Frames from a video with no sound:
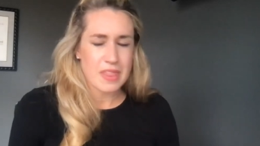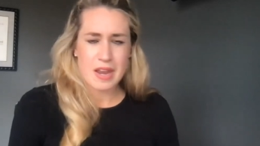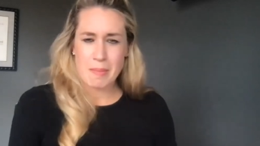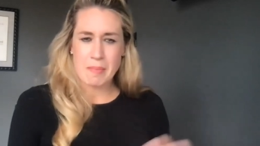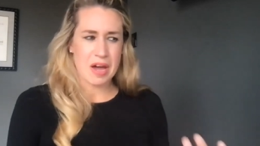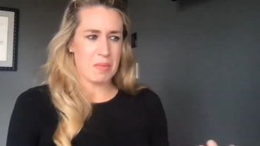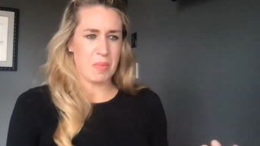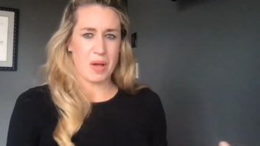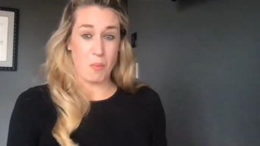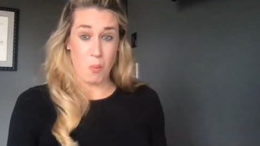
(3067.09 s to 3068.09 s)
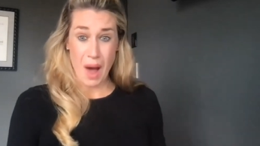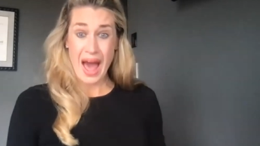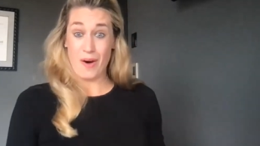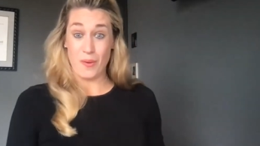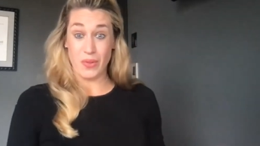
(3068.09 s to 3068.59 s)
But then in my mind, I'm like,
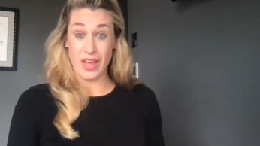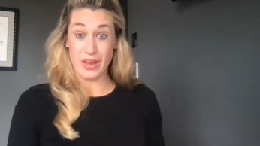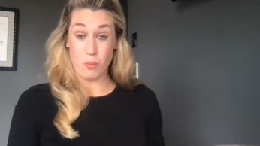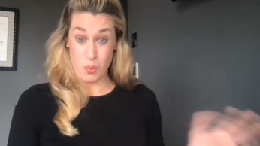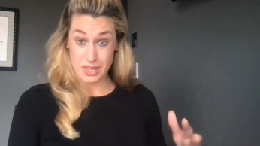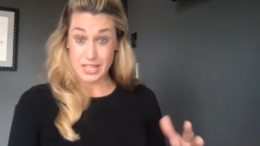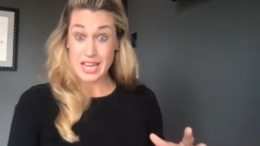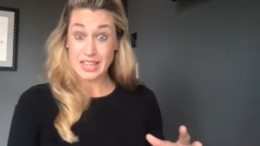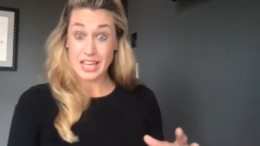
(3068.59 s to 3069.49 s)
wow, like really?